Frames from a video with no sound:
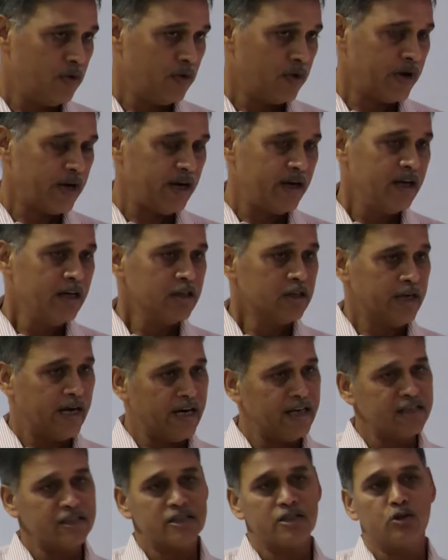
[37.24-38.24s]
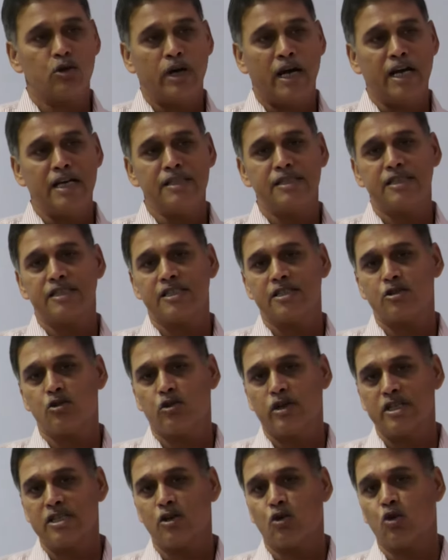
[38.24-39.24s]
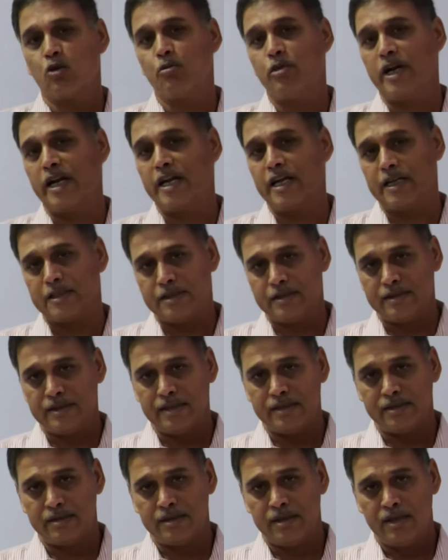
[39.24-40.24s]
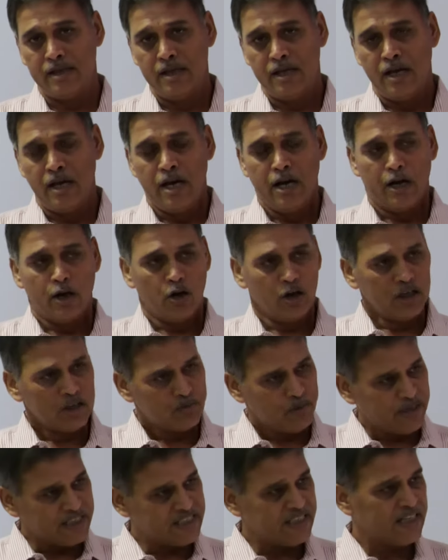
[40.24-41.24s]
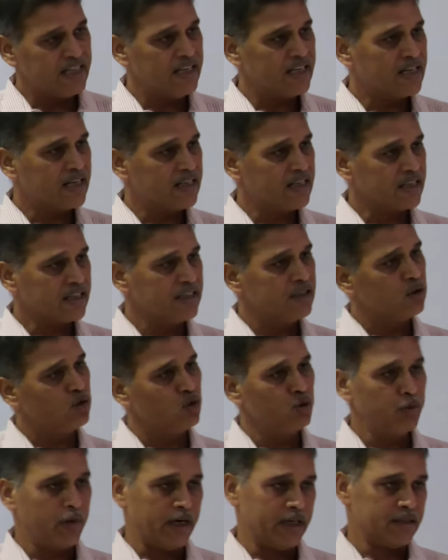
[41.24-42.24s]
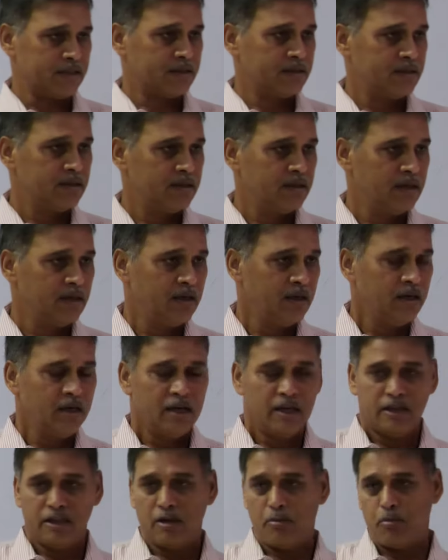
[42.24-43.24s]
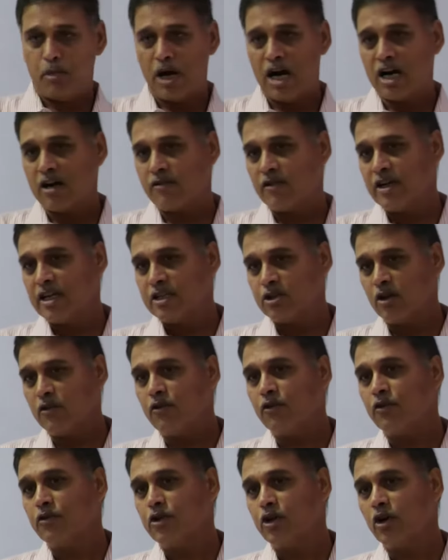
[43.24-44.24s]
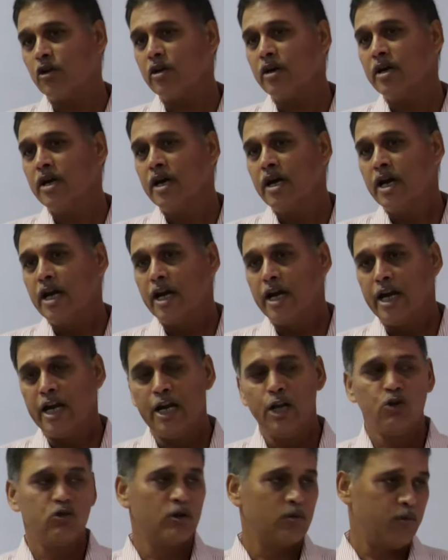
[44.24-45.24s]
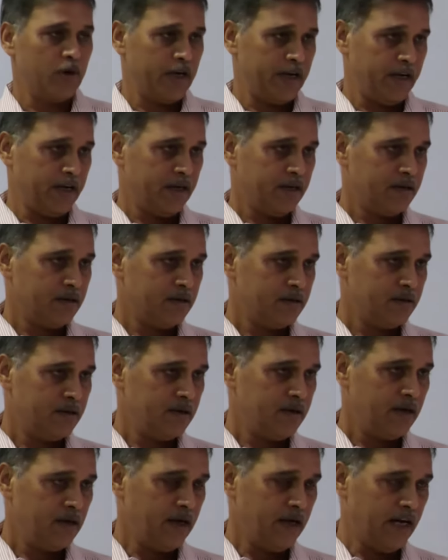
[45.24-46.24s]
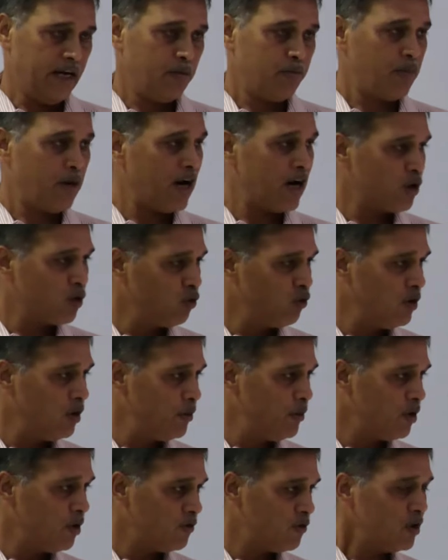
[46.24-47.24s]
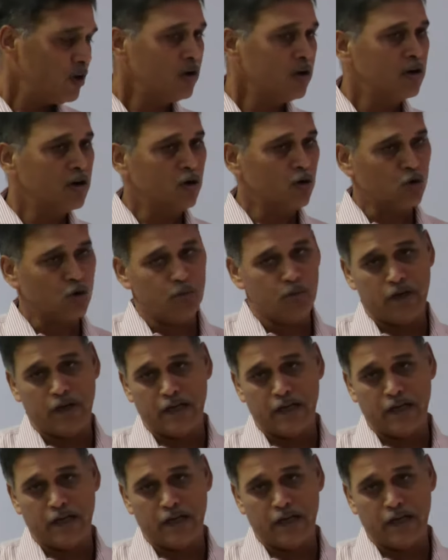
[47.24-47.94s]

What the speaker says: Okay, hence it is known as a group planning exercise. Now it's basically conducted in two parts. The part one is of your individual planning, and part two will be of your group